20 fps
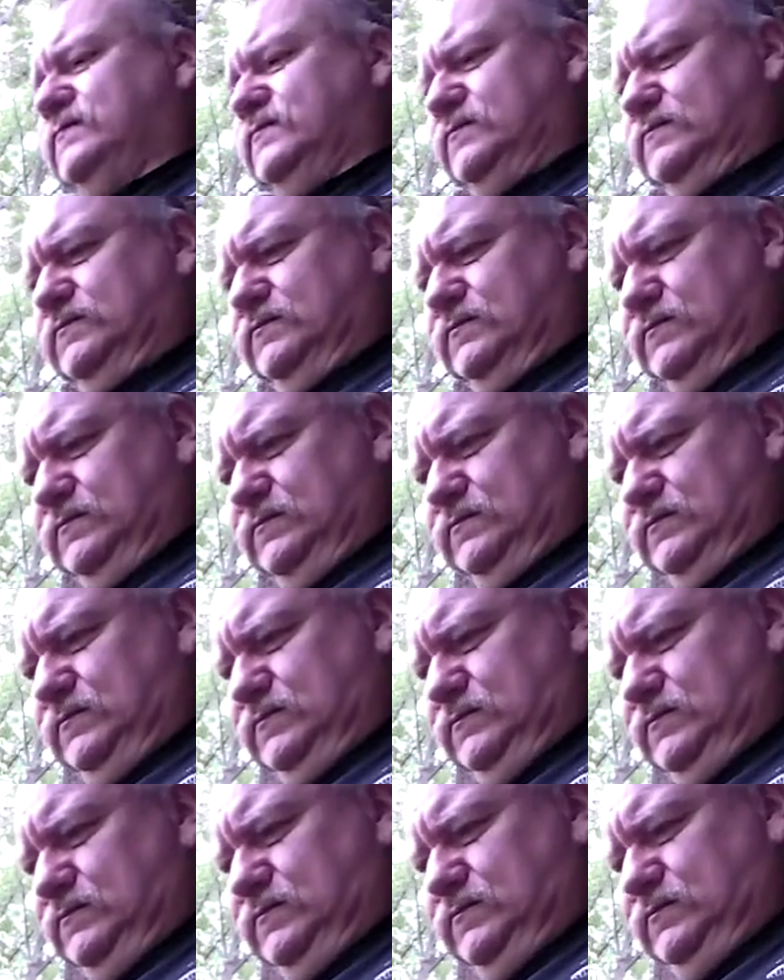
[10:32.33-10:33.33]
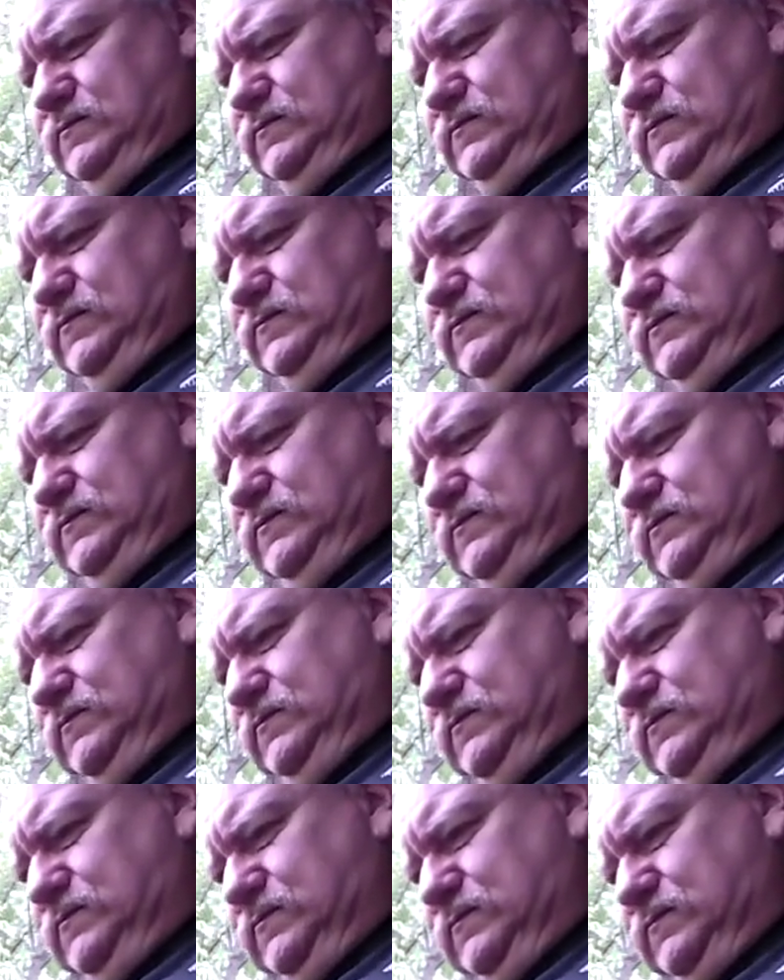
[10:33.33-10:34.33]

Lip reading: Nothing is said.